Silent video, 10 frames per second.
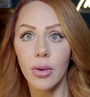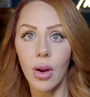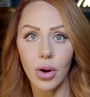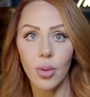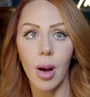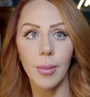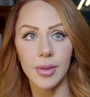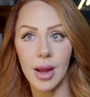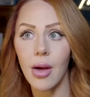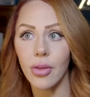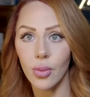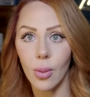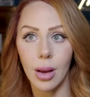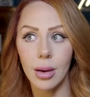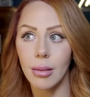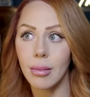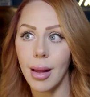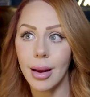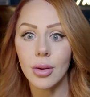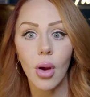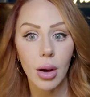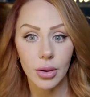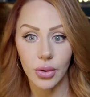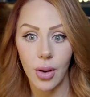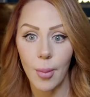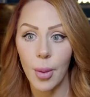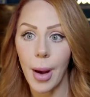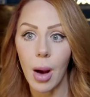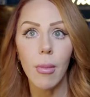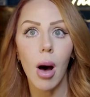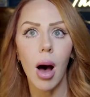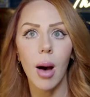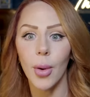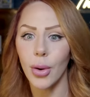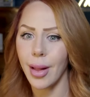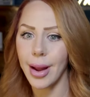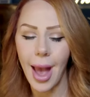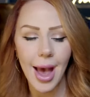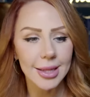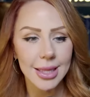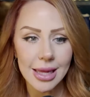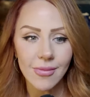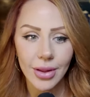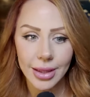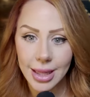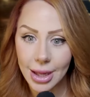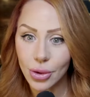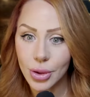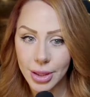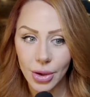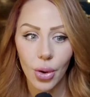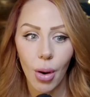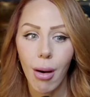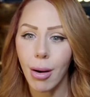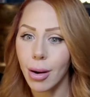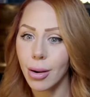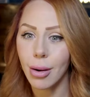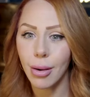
not your mom, but the other one, like talks crap about mom or like has evil intentions in her heart